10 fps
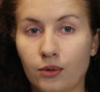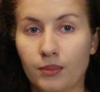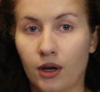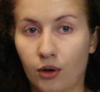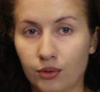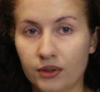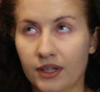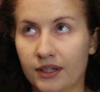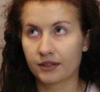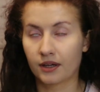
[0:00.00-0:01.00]
on my own,
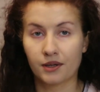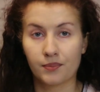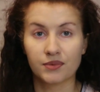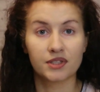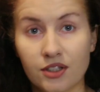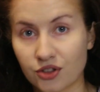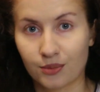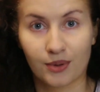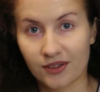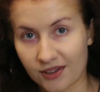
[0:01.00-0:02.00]
like I am
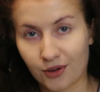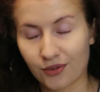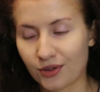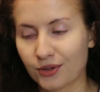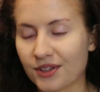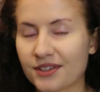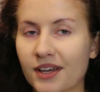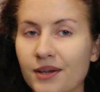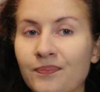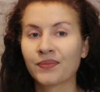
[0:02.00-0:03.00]
teaching myself, so to
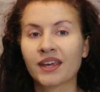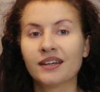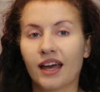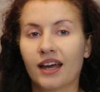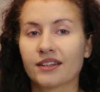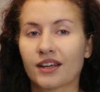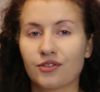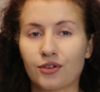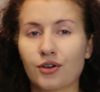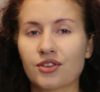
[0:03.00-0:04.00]
say. And I
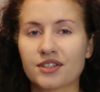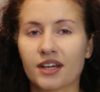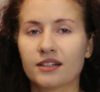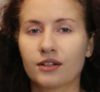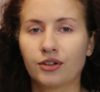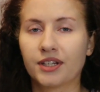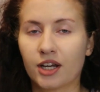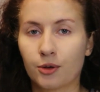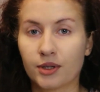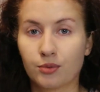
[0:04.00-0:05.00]
first started learning
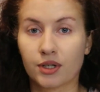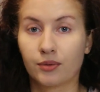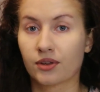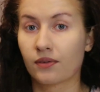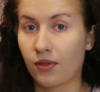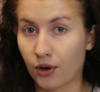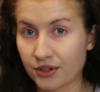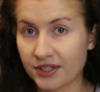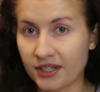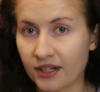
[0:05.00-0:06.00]
Arabic when I was
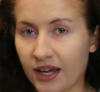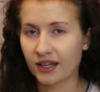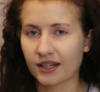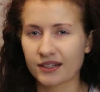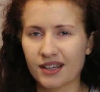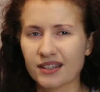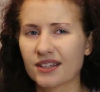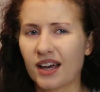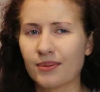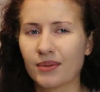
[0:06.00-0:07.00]
13, and at that
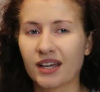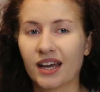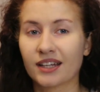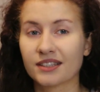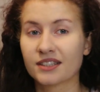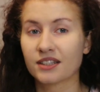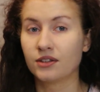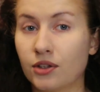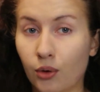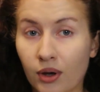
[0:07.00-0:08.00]
time I had
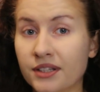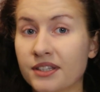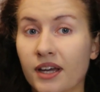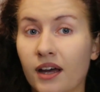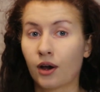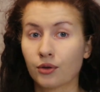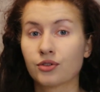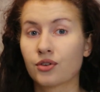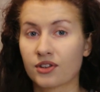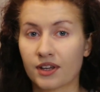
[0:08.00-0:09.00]
no idea how
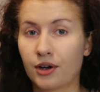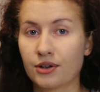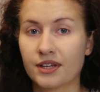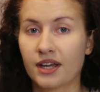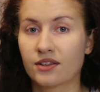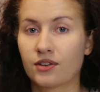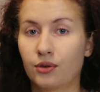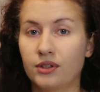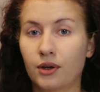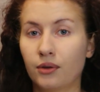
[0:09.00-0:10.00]
to start, and
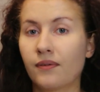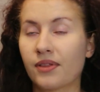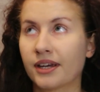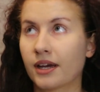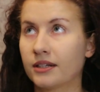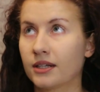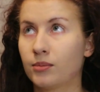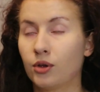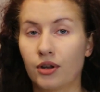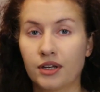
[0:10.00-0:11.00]
so the only thing I ended
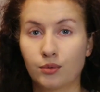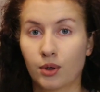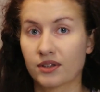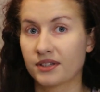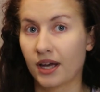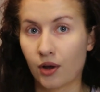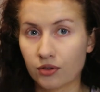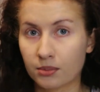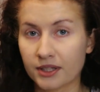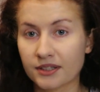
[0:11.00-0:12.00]
up learning was the
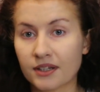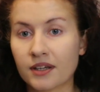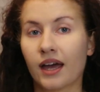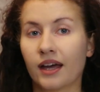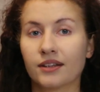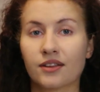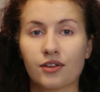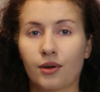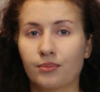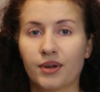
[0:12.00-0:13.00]
alphabet and
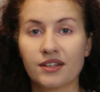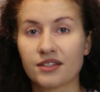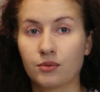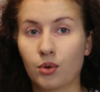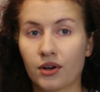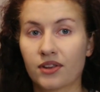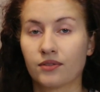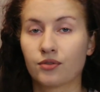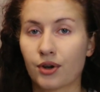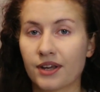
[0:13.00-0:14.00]
some basic words
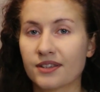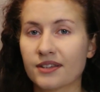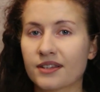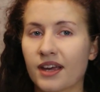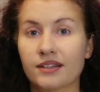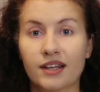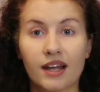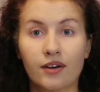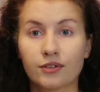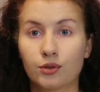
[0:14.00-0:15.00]
and phrases. And
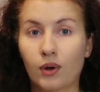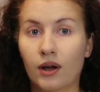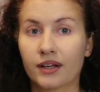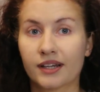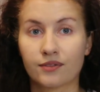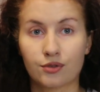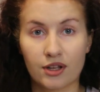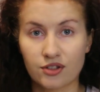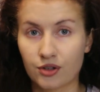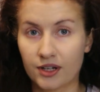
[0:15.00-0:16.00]
then after a while I got
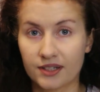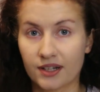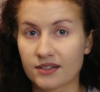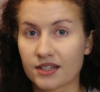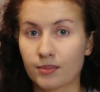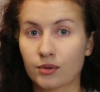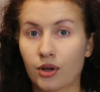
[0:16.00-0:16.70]
frustrated and I stopped